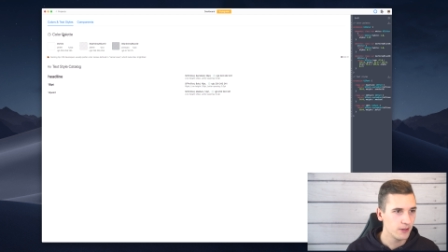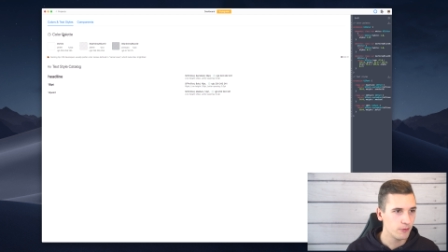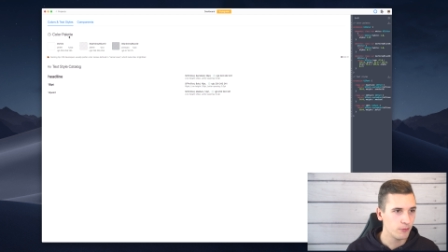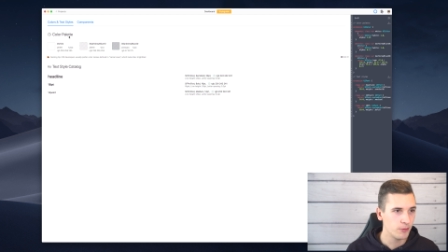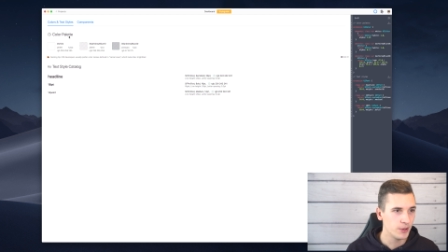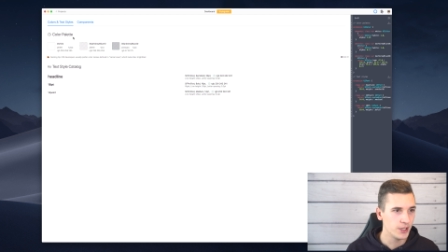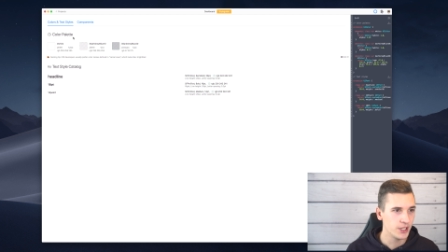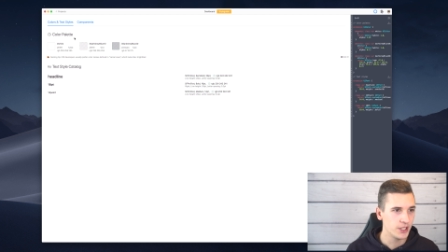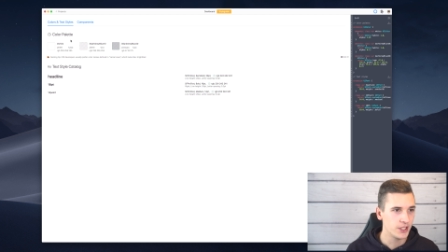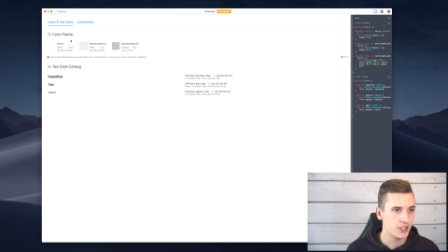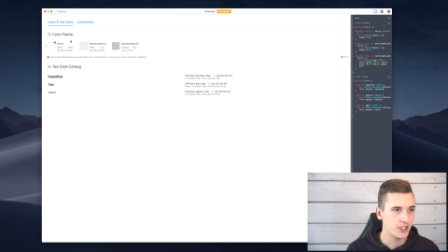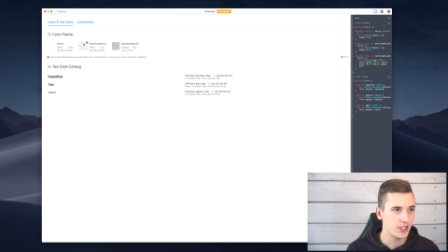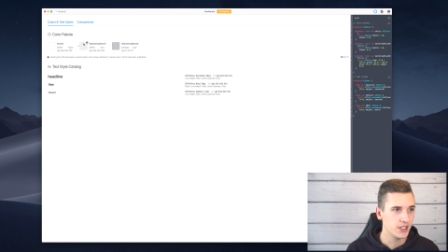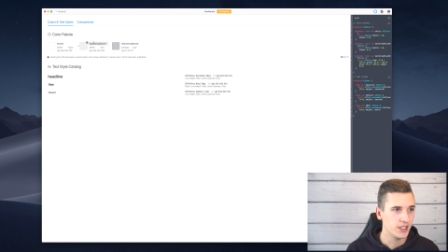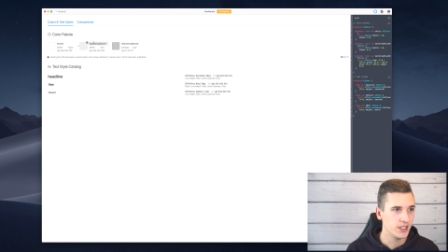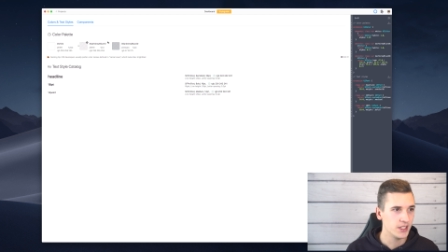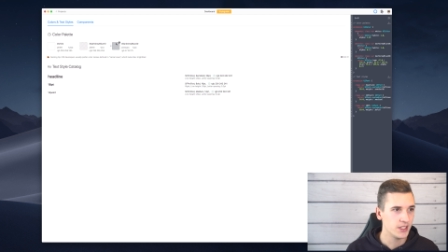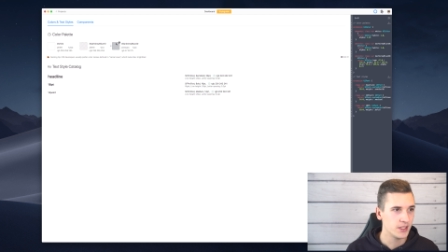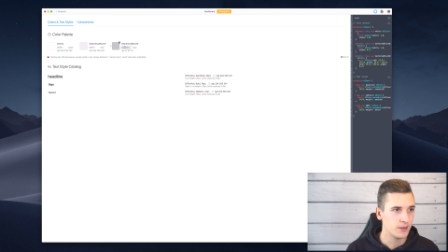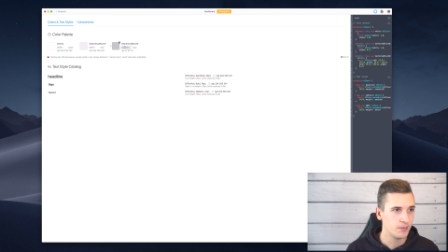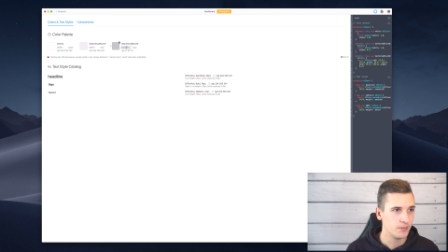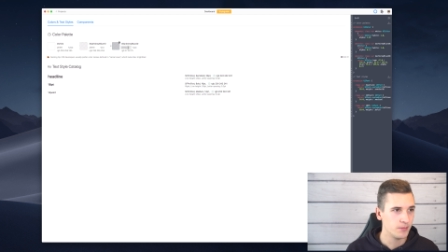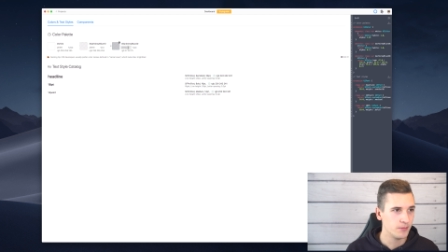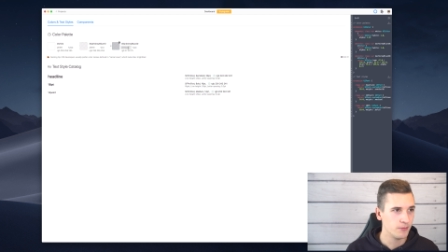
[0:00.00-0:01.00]
which
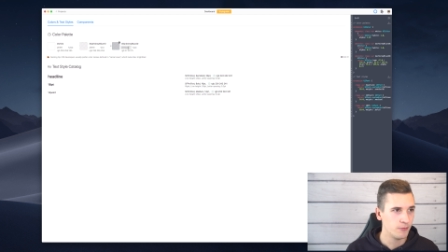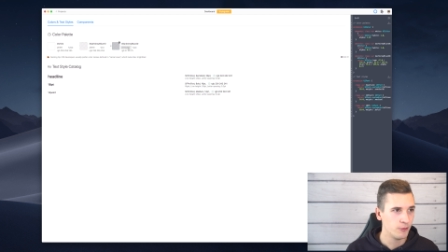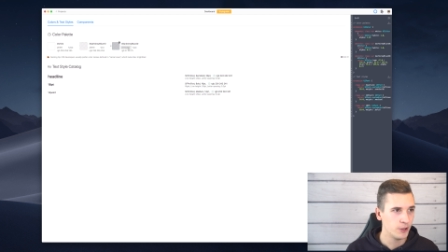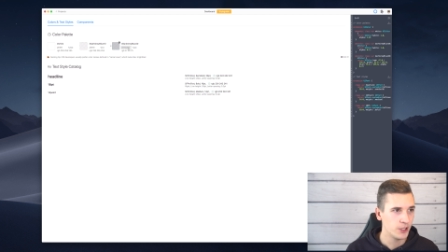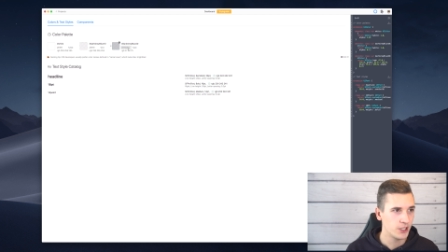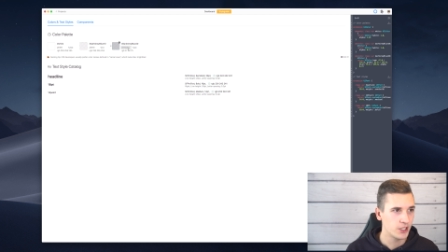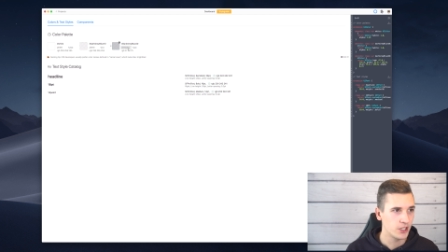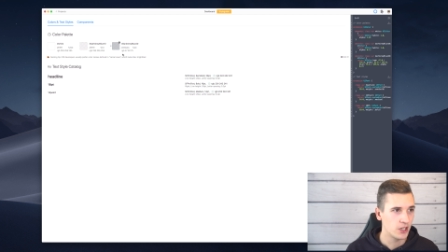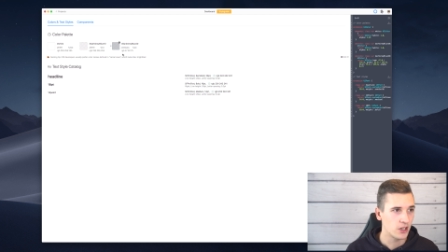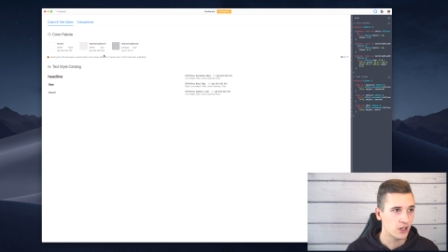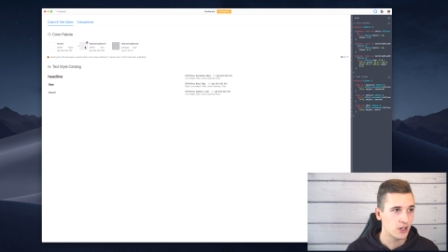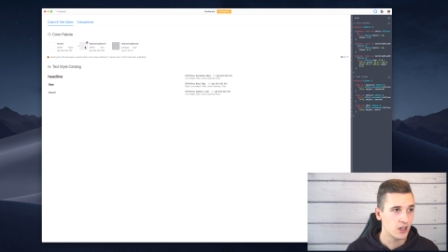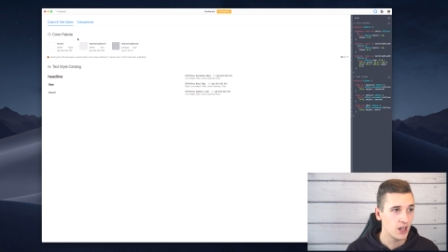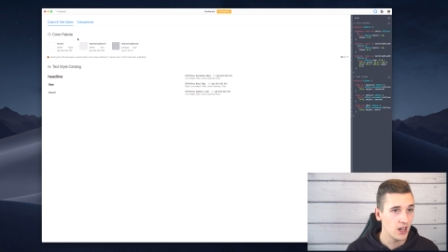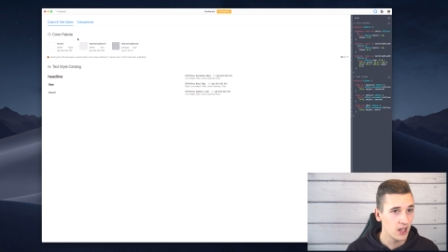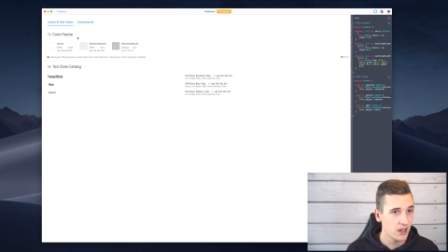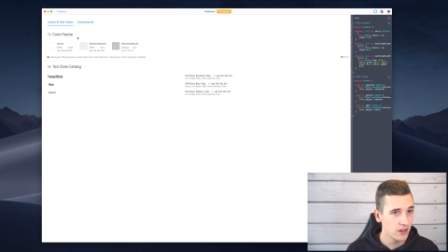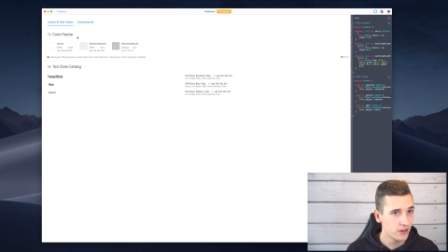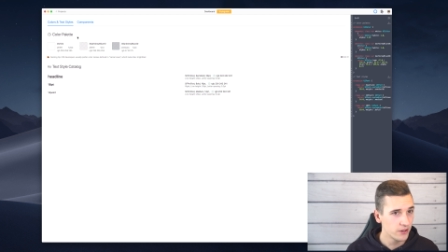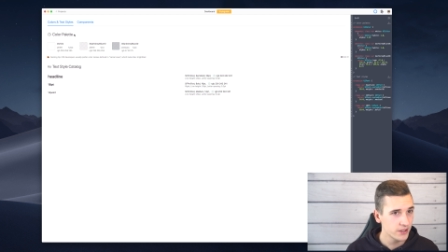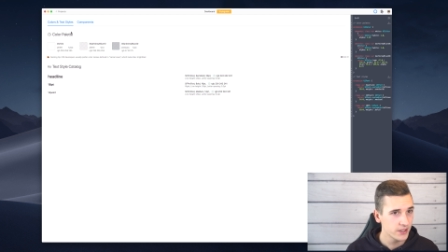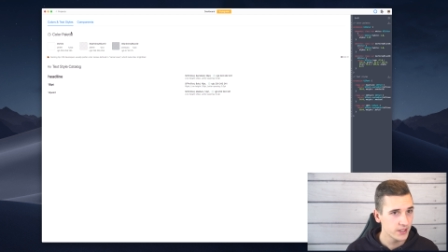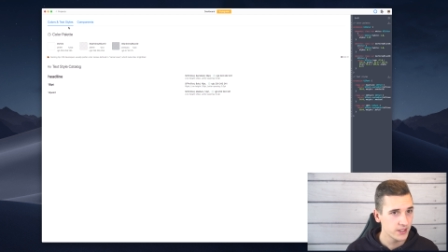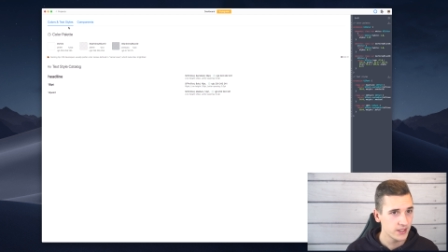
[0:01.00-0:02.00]
is which are
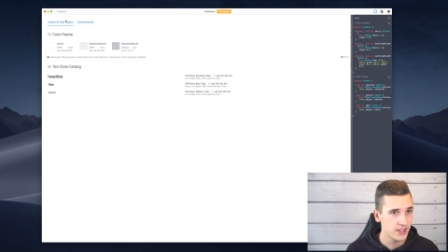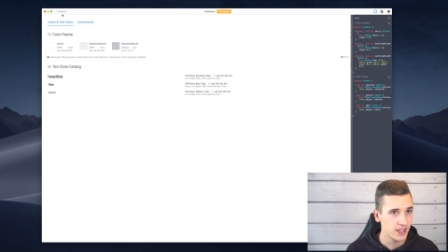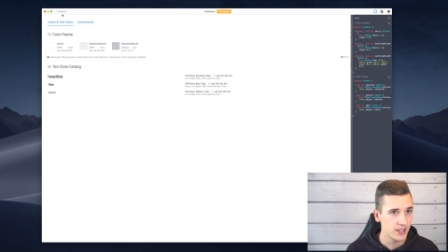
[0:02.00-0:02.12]
colors